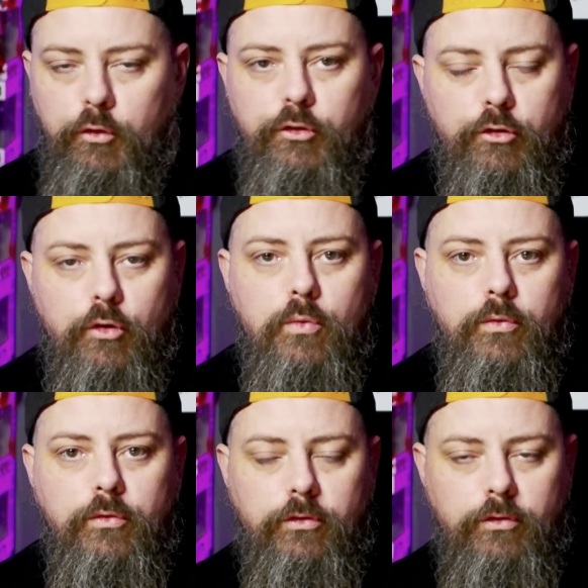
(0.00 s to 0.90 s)

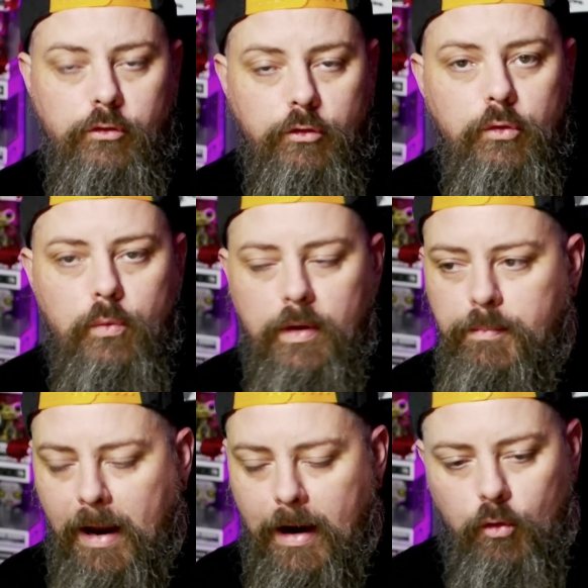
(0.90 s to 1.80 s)
shows to do
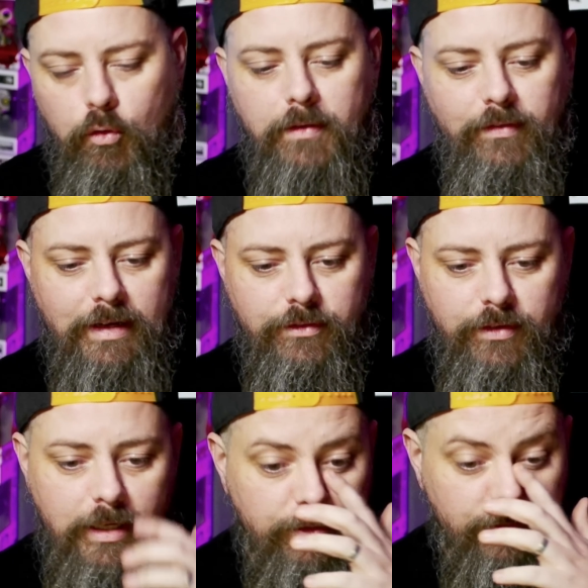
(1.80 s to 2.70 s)
with paranormal
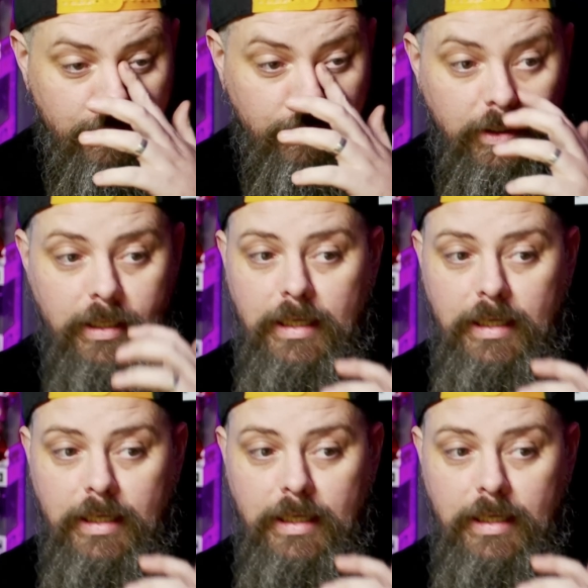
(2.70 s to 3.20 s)
investigations.